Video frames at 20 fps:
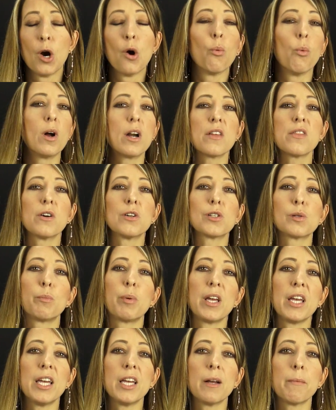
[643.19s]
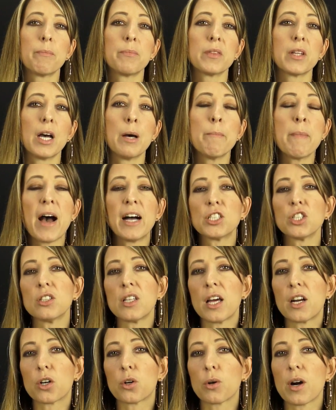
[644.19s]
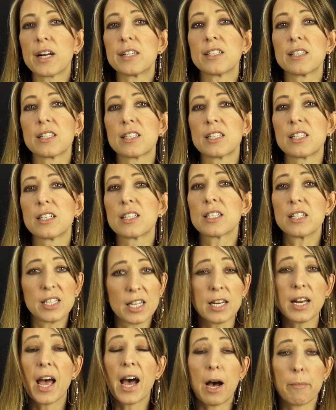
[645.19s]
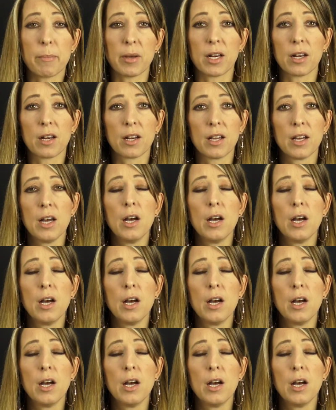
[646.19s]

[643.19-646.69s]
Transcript: One of those being, imagine that a crisis did happen.